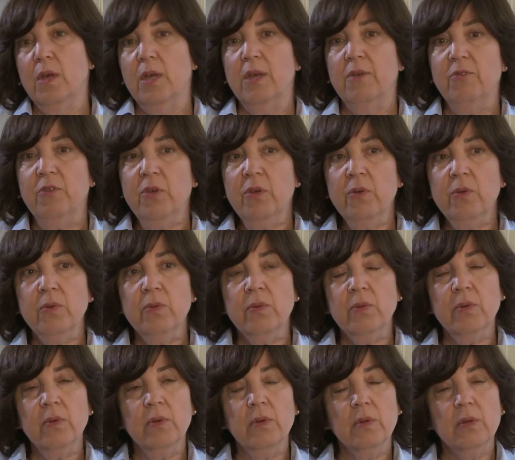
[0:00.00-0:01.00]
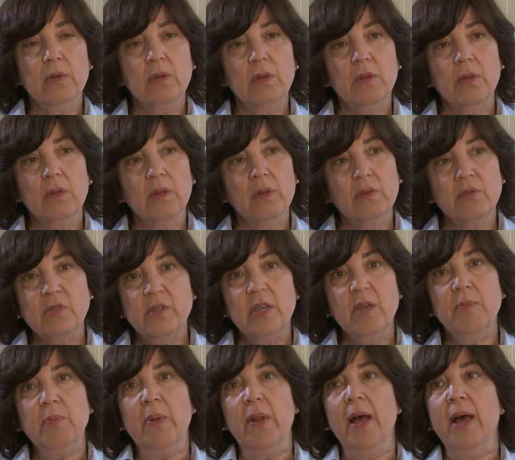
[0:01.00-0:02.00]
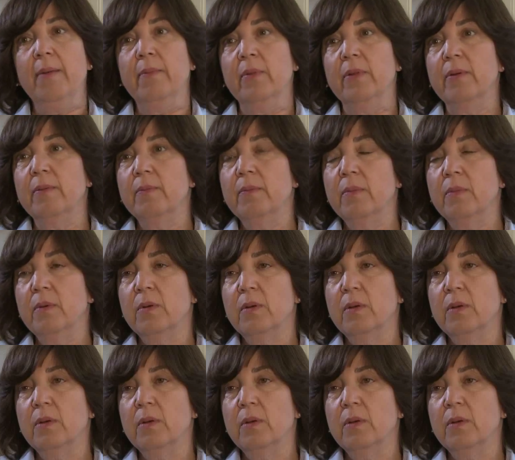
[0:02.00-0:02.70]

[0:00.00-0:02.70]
If you see a problem